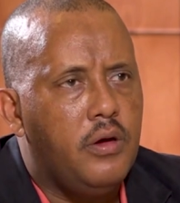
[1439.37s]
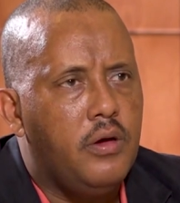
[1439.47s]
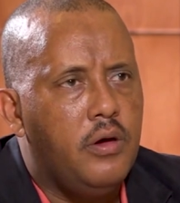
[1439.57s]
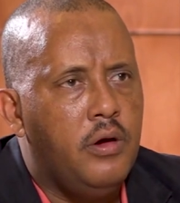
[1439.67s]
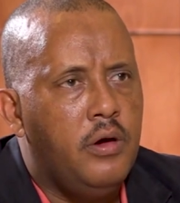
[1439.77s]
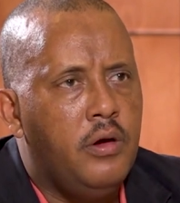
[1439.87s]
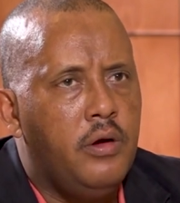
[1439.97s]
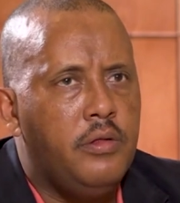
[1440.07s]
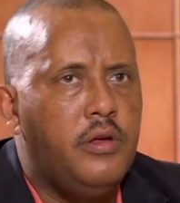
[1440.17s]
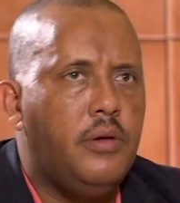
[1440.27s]

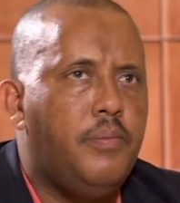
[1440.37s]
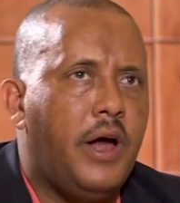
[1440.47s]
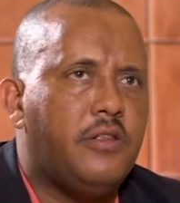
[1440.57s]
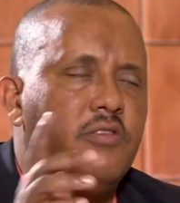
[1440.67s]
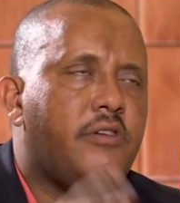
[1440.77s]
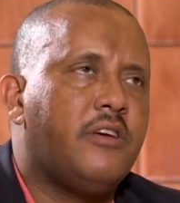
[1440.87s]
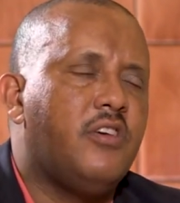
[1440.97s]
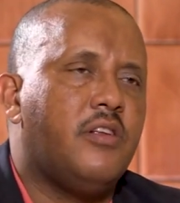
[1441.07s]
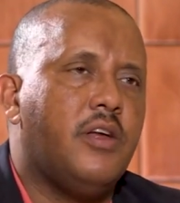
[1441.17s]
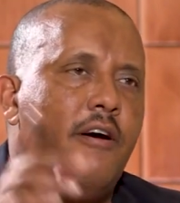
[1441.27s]
uh, the party
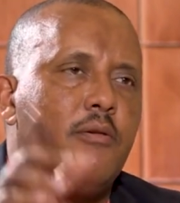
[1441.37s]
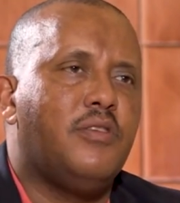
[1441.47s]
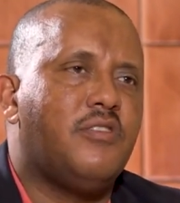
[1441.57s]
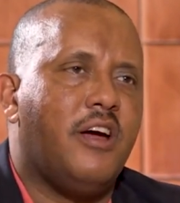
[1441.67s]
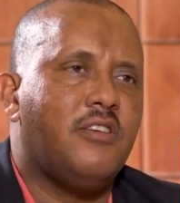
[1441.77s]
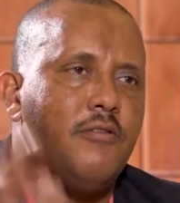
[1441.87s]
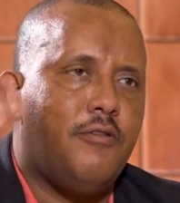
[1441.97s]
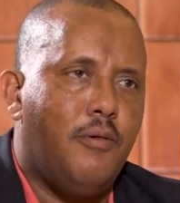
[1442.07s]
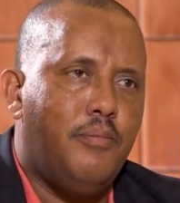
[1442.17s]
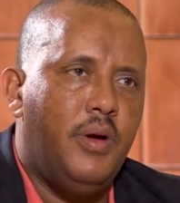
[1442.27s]
structure, the government structure
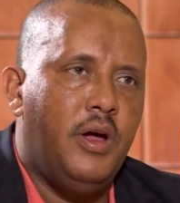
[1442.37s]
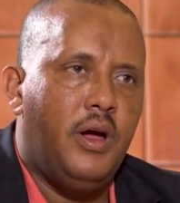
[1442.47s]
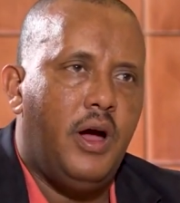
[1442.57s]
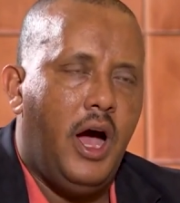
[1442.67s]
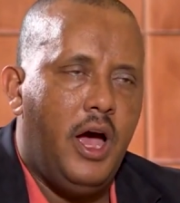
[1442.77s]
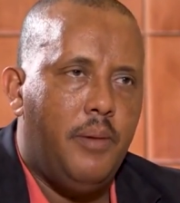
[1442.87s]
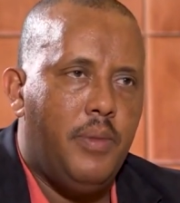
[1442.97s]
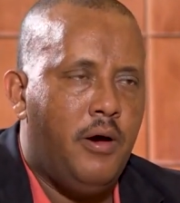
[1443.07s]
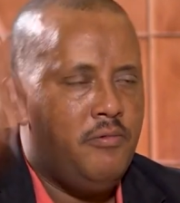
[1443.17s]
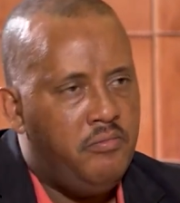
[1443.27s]
from high above